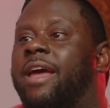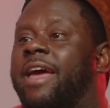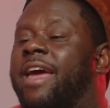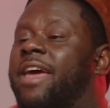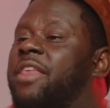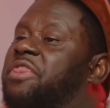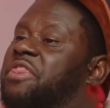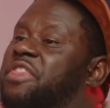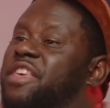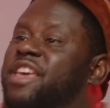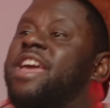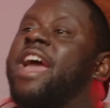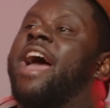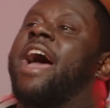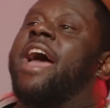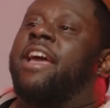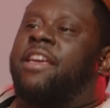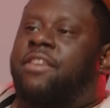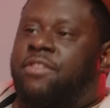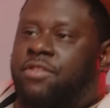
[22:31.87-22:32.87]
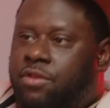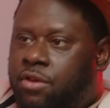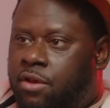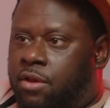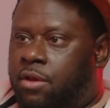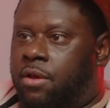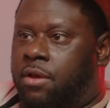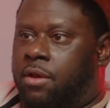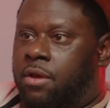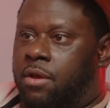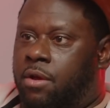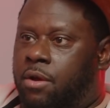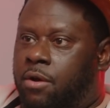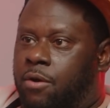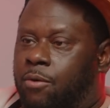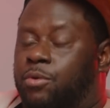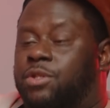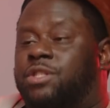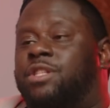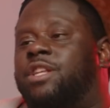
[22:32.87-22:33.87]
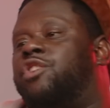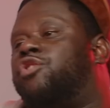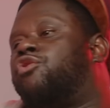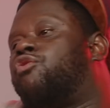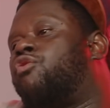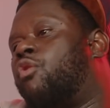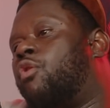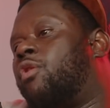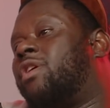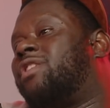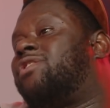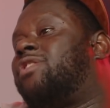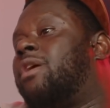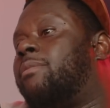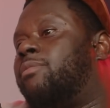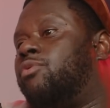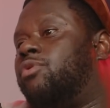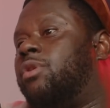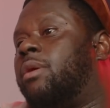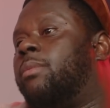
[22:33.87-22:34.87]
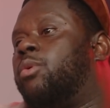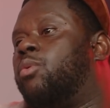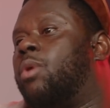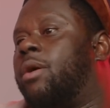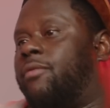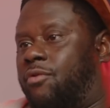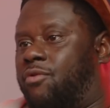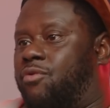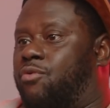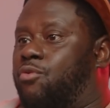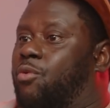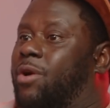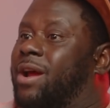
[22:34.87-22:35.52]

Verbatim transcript: and The X was the strongest WWF group,